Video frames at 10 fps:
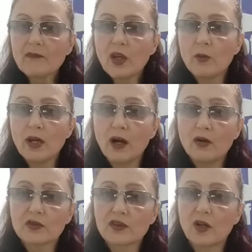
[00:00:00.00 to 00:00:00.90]
We are
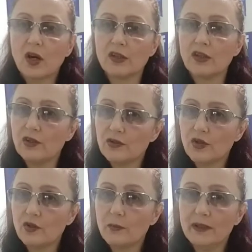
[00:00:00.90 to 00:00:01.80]
also on
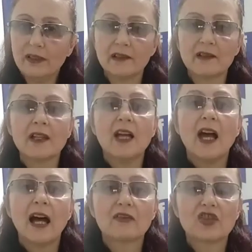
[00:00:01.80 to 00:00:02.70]
YouTube.
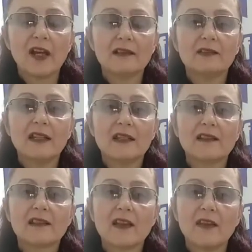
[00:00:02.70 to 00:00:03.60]
Our channel
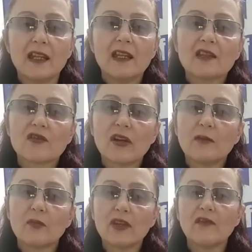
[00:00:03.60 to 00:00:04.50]
is The
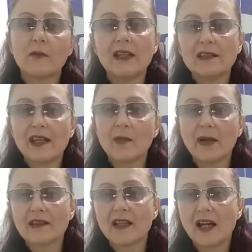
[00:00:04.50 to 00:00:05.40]
Israel Brief. Please
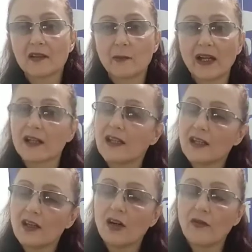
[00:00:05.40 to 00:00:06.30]
help us out by
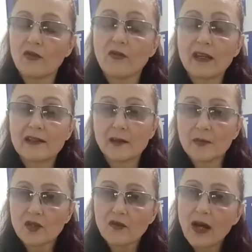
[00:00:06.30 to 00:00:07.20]
clicking on the red
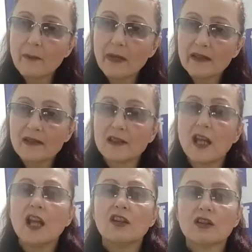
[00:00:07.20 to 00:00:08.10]
subscribe button.
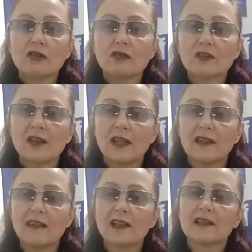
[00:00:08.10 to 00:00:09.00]
You can also
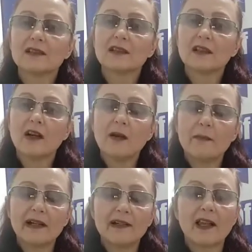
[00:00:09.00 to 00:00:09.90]
hit the little
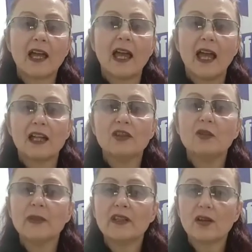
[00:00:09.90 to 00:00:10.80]
alarm bell and
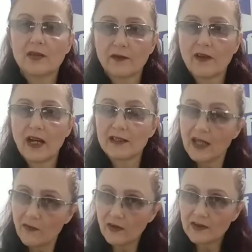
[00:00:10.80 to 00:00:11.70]
you'll be notified
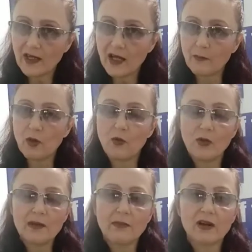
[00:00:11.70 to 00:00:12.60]
every time
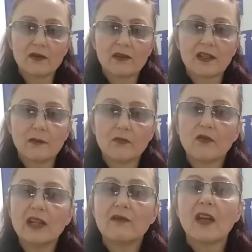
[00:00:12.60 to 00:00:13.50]
we post a
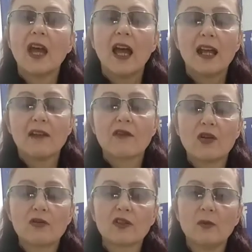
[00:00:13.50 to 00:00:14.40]
brief. And of
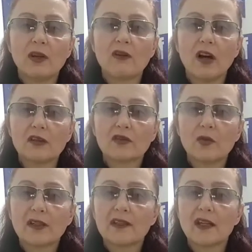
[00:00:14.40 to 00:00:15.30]
course, we're on
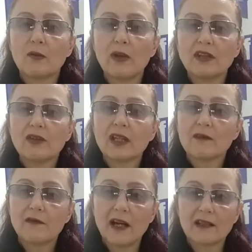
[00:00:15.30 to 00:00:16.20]
Twitter where you
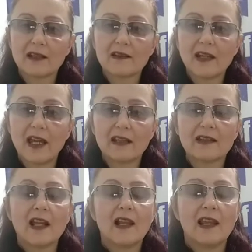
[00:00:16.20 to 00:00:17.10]
can find us
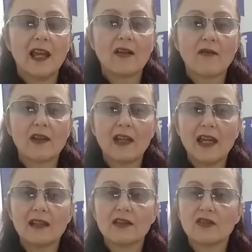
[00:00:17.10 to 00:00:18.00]
at
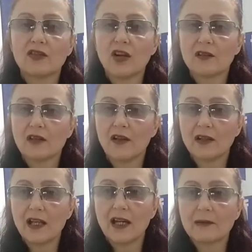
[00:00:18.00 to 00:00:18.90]

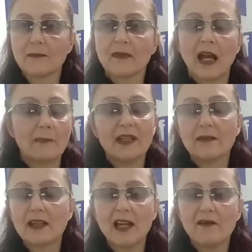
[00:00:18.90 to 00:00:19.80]
layoftheland.online. I
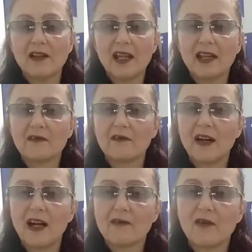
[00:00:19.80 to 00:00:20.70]
mean, Lay of the Land
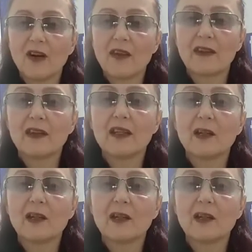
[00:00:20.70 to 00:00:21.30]
5 rather. I think